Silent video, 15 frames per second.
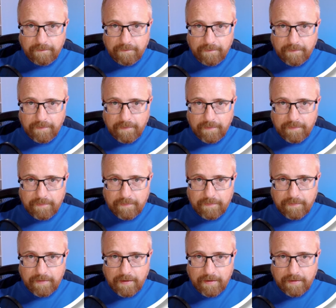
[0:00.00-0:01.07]
this
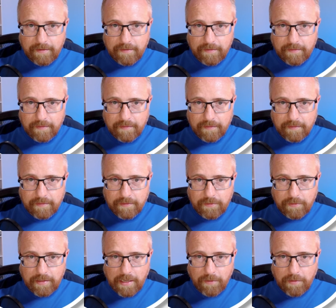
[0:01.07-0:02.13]
setting
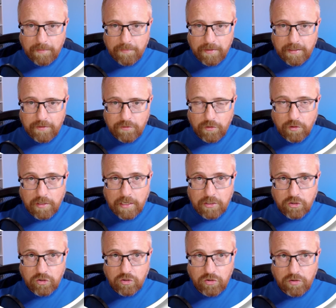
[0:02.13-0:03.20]
to allow WebP, so
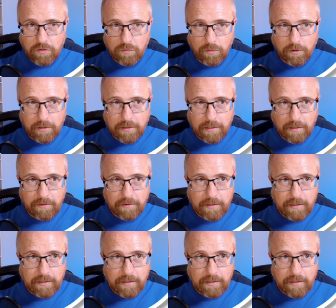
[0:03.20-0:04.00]
that should work now.